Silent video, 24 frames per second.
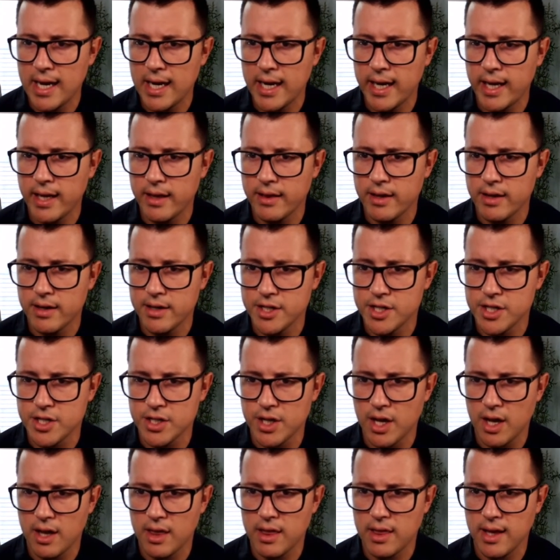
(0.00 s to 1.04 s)
there's
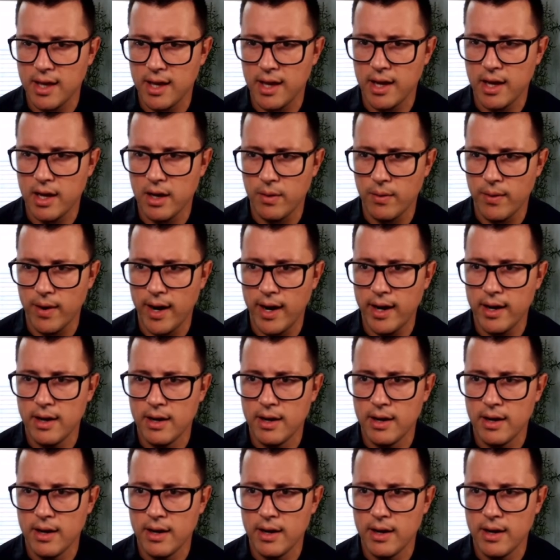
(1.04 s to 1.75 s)
nothing here, right?